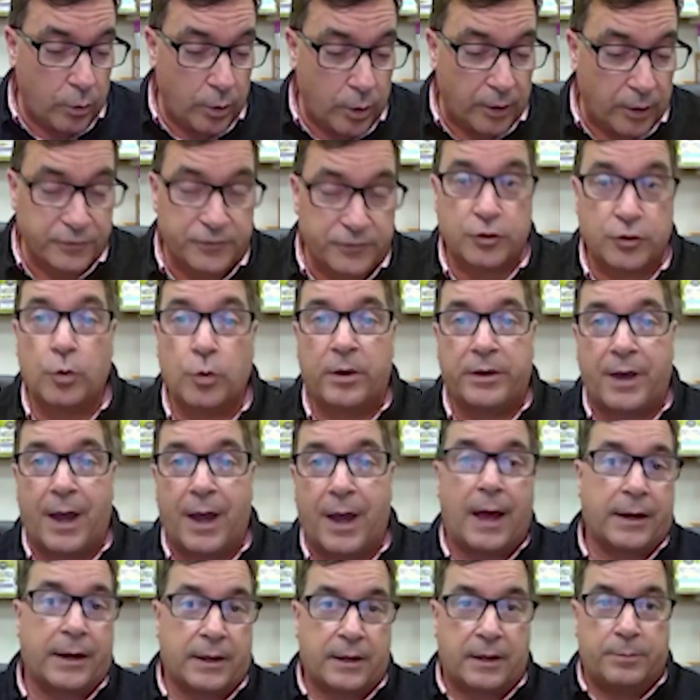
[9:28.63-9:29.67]
a
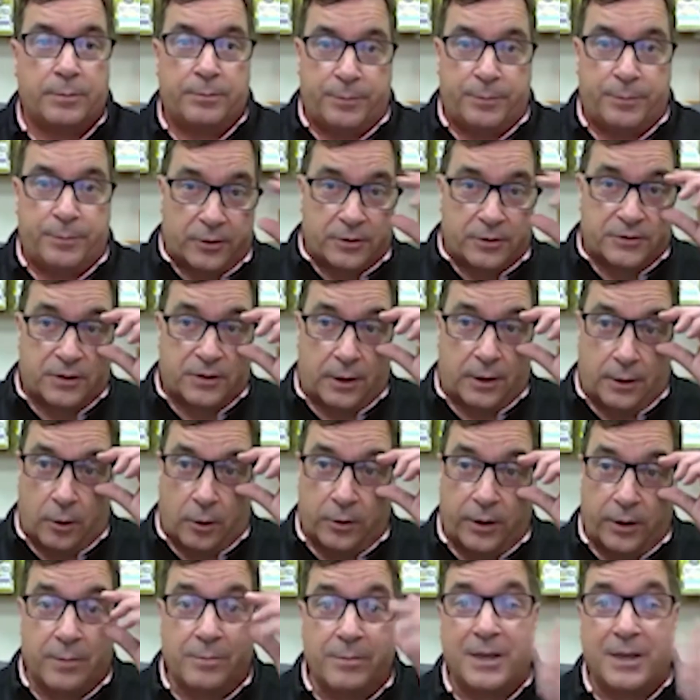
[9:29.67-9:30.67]
zoonotic parasite, okay,